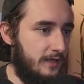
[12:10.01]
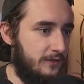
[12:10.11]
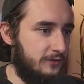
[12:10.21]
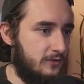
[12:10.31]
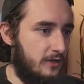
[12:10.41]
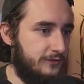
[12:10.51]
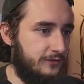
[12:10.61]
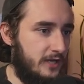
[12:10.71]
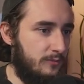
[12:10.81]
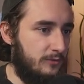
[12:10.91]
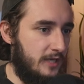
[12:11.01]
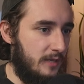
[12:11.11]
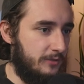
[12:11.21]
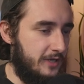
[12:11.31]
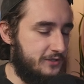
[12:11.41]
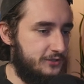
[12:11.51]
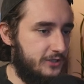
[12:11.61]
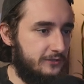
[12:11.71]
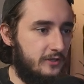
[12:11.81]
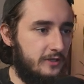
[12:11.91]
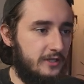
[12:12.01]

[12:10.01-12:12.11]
this content type, the application JSON,